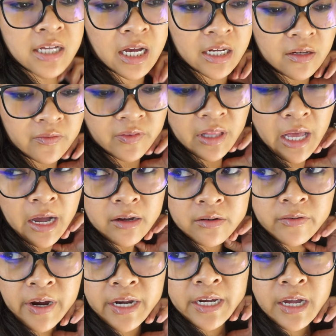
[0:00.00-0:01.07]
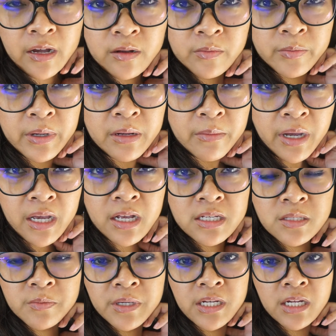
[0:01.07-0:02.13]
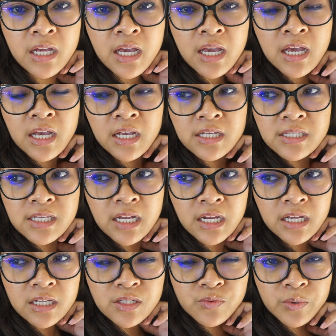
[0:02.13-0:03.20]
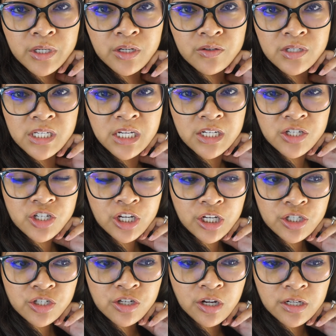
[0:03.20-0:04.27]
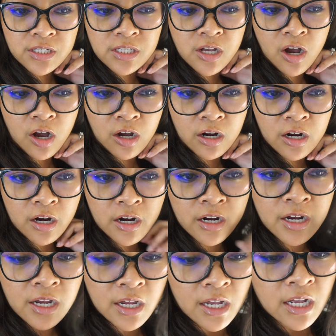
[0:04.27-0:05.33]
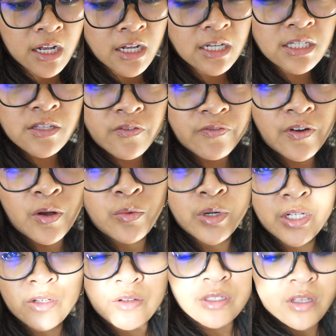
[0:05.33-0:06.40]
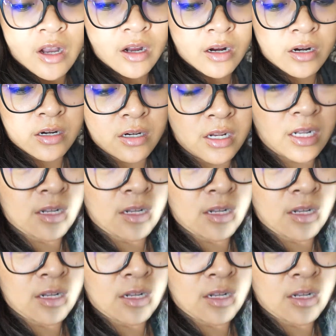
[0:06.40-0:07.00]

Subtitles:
kind of loud right now, but my husband, he's getting his window tint changed on his car because the front windows are